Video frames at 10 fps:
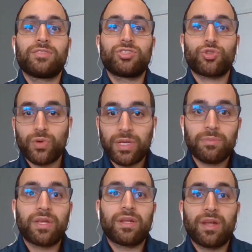
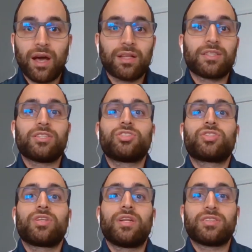treatment
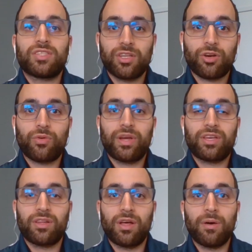knowledge, and it's in the
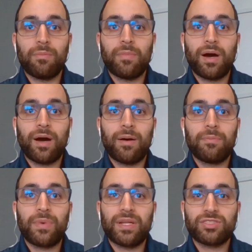curriculum,
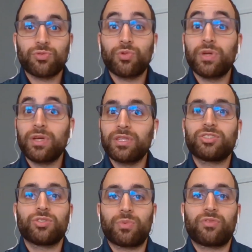but it's really
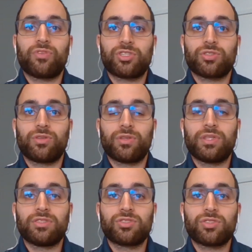superficial.
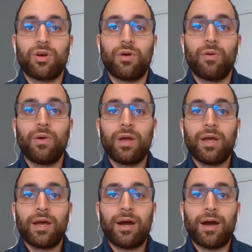And so,
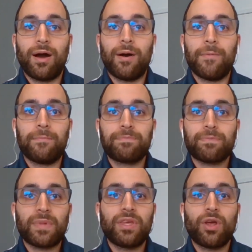
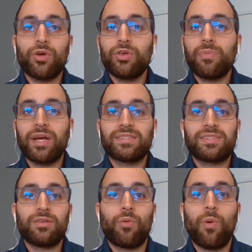you might
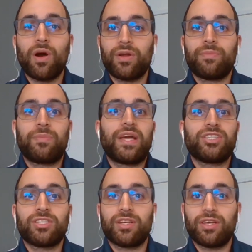see one
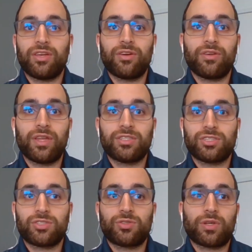patient a year that
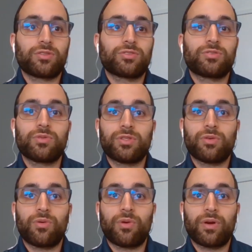just trickles through the
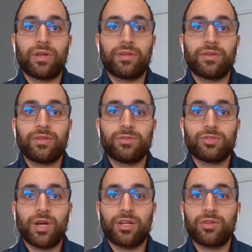door, and you
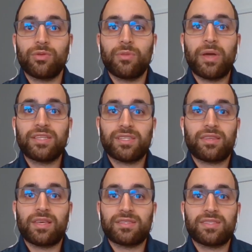try to do the basic
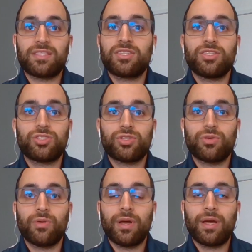things they teach
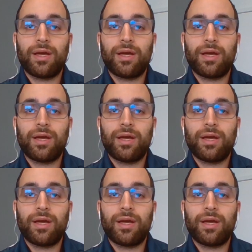you.